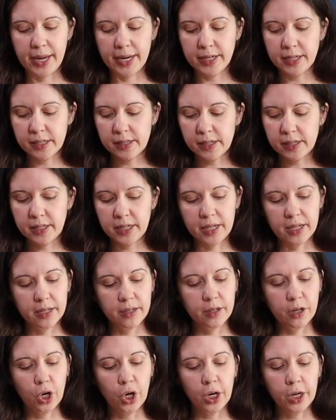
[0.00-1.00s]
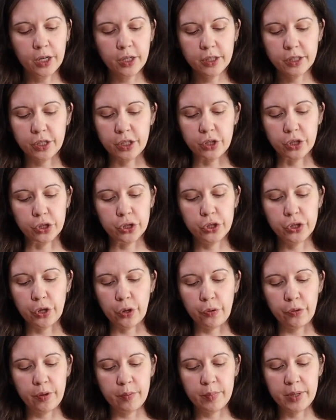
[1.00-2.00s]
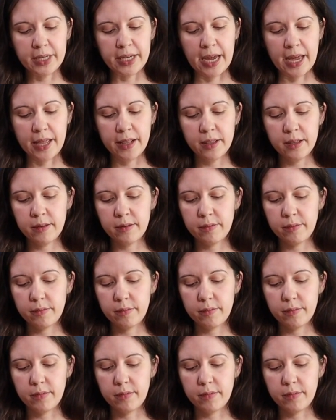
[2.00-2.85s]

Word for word: it doesn't hurt to just show them again